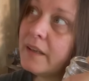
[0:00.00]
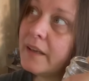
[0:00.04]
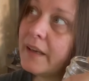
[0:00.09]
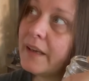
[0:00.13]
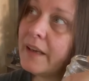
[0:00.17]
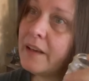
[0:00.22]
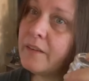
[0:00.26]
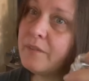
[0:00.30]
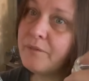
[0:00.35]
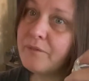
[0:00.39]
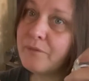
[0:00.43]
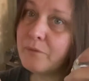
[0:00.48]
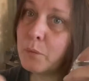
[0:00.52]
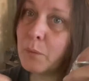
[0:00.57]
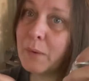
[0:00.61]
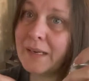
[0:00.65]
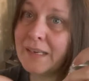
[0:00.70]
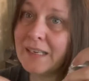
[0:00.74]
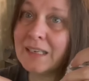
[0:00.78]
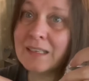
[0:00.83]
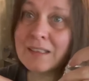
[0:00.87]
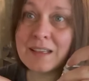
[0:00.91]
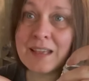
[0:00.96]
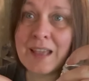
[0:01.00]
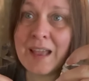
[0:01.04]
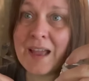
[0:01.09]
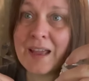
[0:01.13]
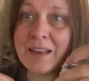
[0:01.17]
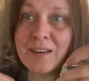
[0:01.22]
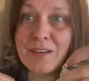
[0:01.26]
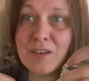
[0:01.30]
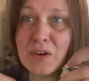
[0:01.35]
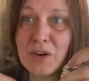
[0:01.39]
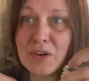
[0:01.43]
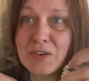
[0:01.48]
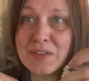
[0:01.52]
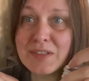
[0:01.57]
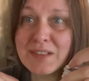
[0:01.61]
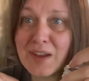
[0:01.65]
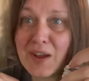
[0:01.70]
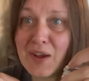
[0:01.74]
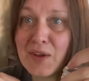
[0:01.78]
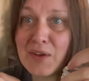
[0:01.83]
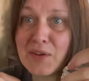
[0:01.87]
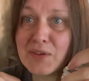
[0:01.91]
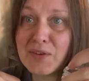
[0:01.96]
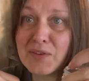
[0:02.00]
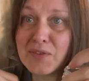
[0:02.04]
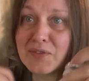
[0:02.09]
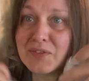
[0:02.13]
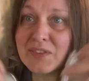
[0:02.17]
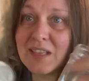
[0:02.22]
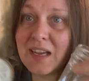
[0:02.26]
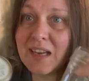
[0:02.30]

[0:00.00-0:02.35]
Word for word: if we didn't can it ourselves,